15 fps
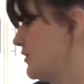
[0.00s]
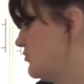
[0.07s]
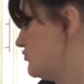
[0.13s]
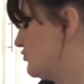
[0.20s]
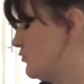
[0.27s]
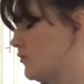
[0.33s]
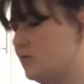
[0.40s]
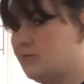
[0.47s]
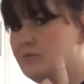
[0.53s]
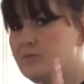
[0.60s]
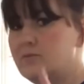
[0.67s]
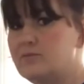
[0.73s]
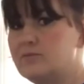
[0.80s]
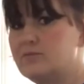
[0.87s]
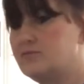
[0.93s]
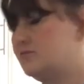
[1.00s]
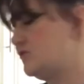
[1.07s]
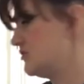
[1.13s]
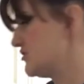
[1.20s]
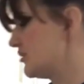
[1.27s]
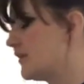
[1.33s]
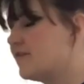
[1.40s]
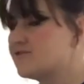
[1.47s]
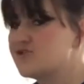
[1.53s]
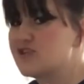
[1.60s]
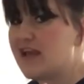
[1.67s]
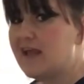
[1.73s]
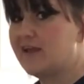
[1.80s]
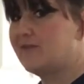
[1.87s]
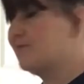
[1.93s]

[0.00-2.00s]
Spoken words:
So just another sec.